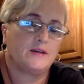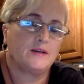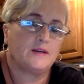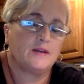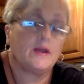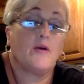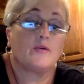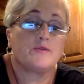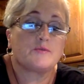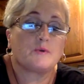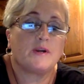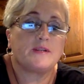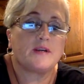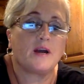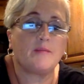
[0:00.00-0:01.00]
There's
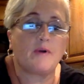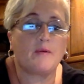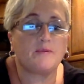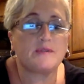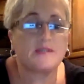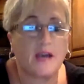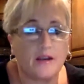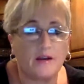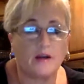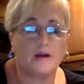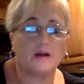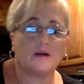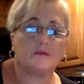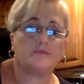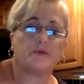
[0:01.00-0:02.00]
one time I was at
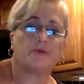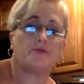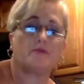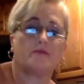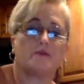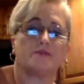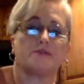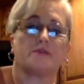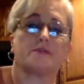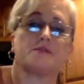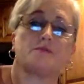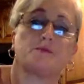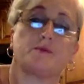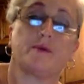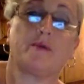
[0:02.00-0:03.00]
Universal. This
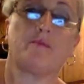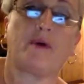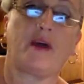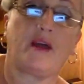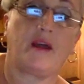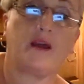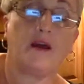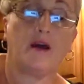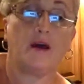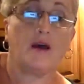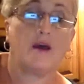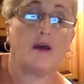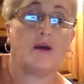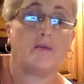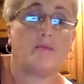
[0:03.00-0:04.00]
was when
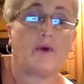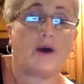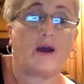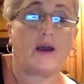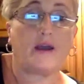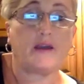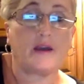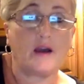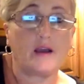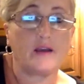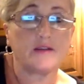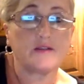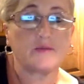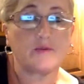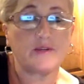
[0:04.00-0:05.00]
my
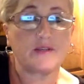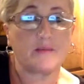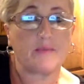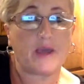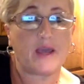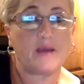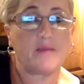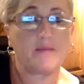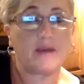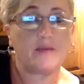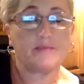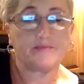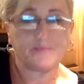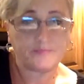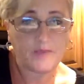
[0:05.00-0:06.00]
youngest was a baby,
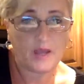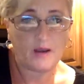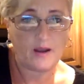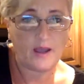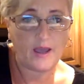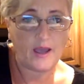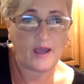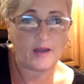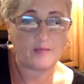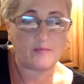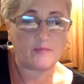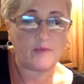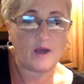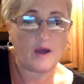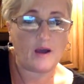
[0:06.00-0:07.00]
and I had
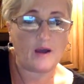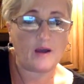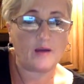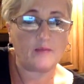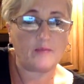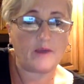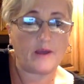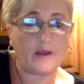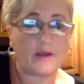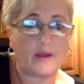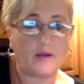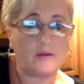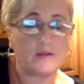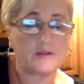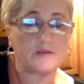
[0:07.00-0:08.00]
my
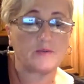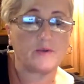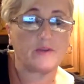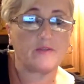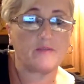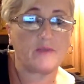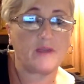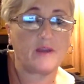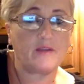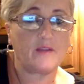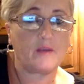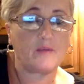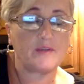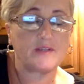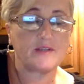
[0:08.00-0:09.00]
oldest with me, and they
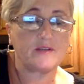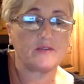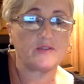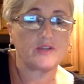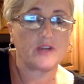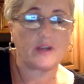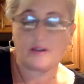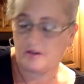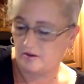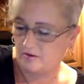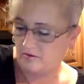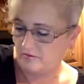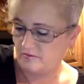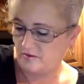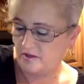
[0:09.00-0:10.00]
were still,
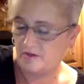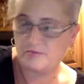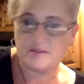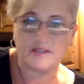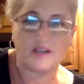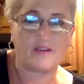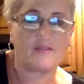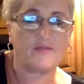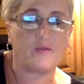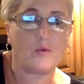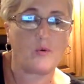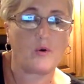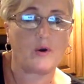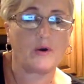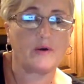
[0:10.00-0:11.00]
he was like
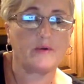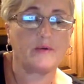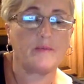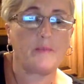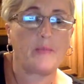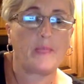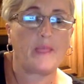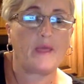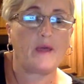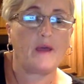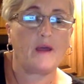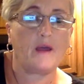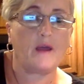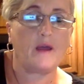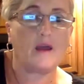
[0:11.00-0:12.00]
4,
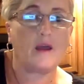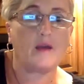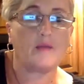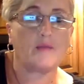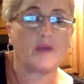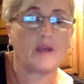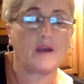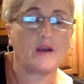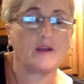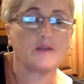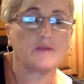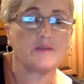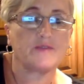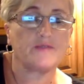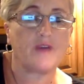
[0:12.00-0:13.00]
and my youngest
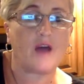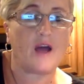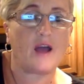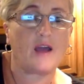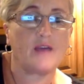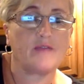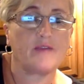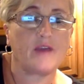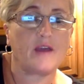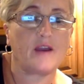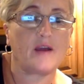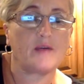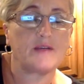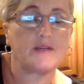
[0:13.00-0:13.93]
was 5, and I was